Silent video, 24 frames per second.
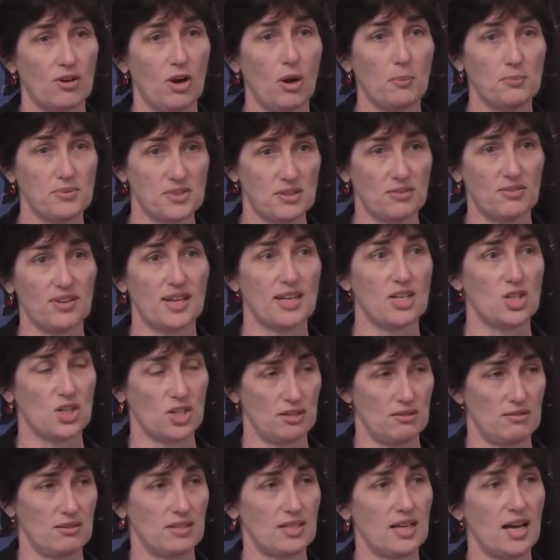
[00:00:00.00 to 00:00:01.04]

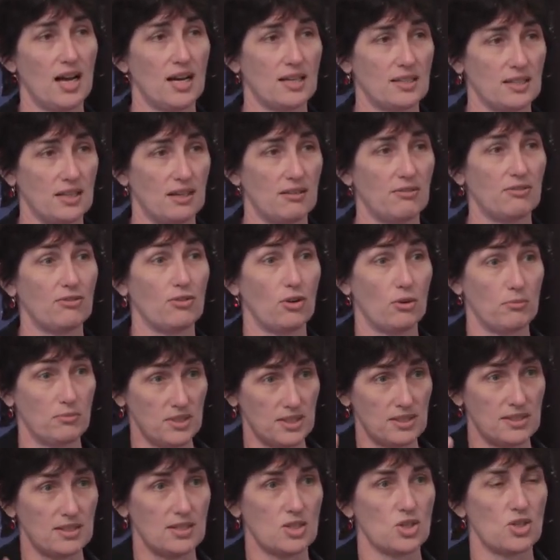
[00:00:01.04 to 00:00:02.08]
observation data from
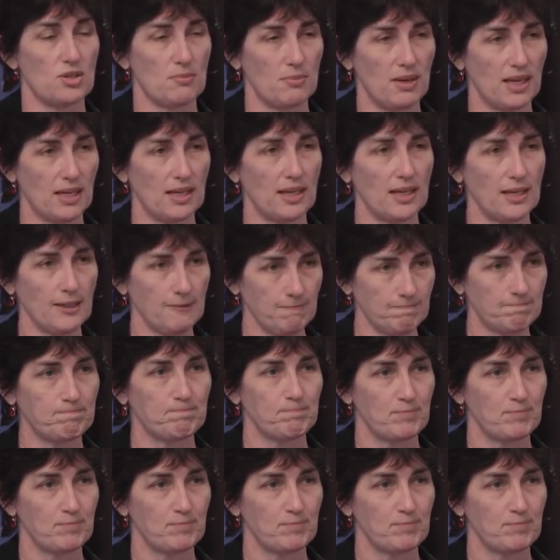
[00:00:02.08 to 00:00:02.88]
decision making,